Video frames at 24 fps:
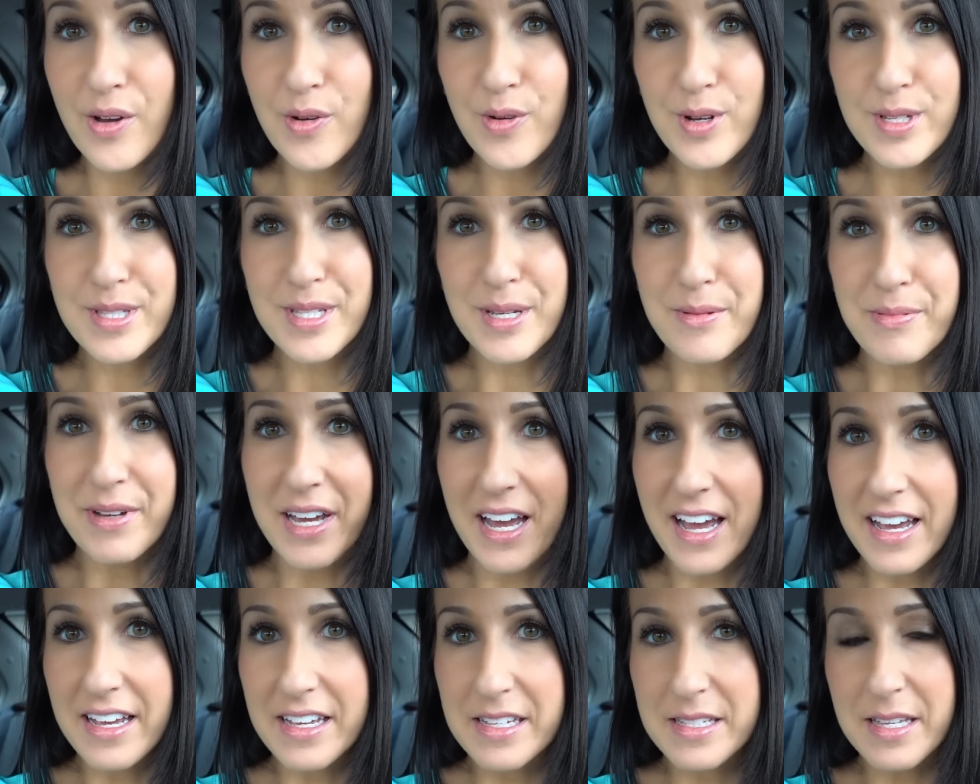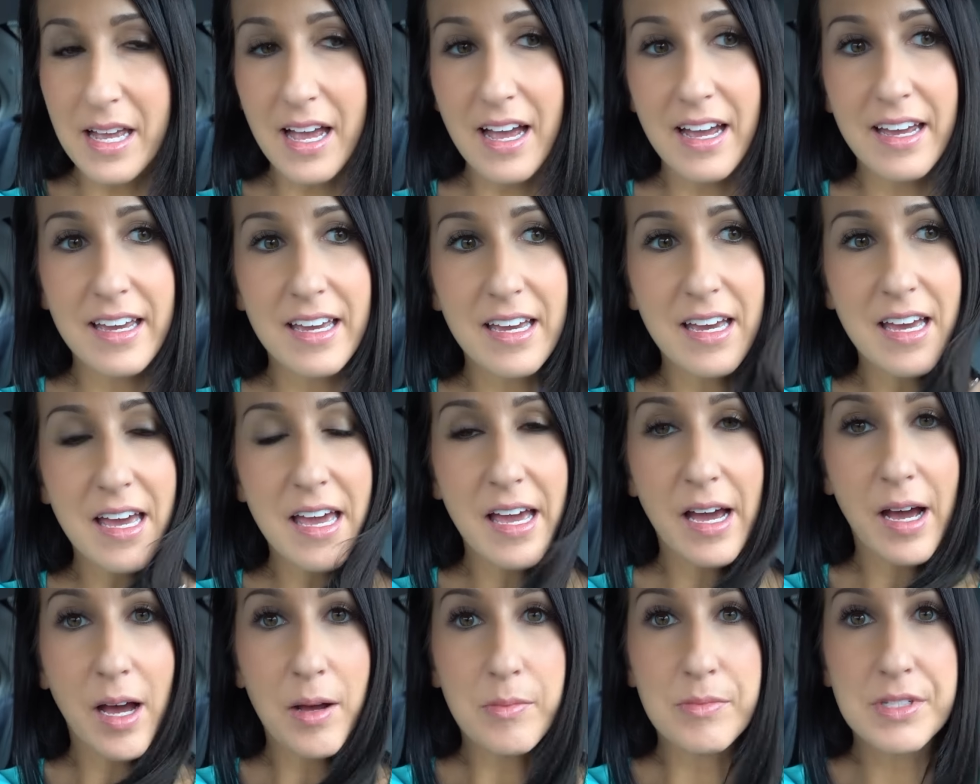What's up, guys? I
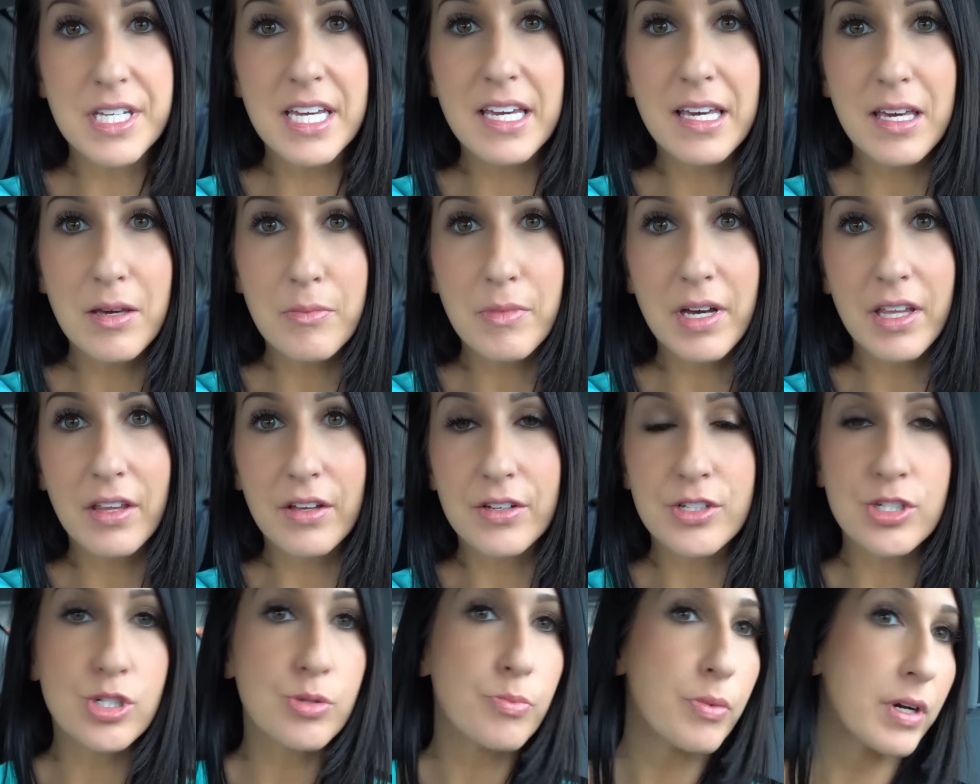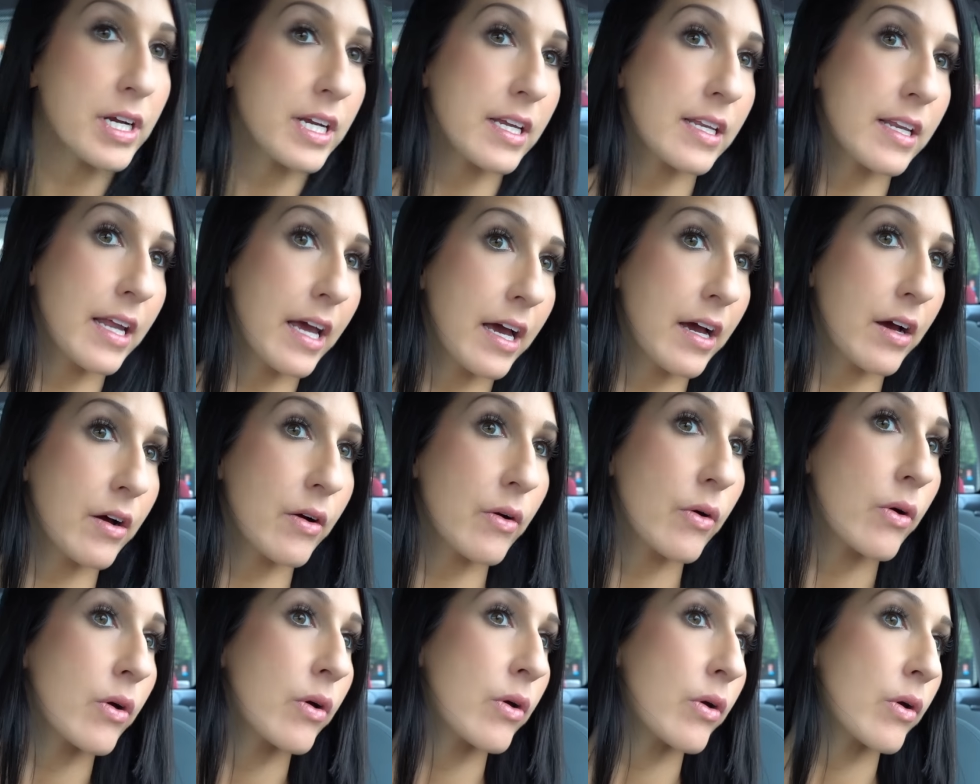am taking my lunch break
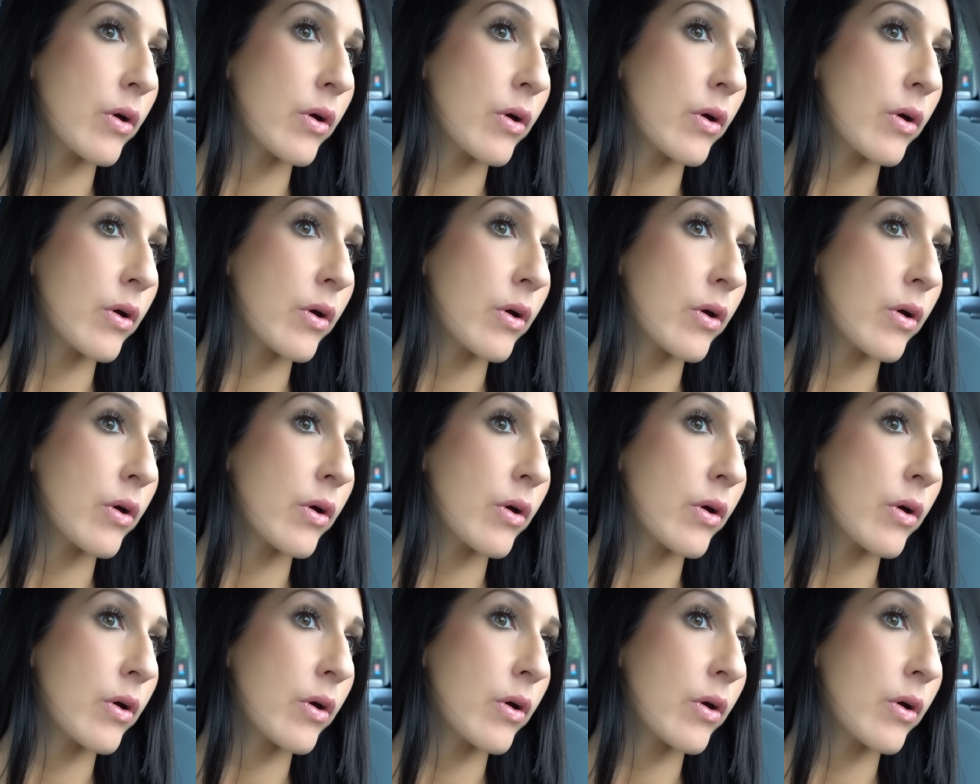now,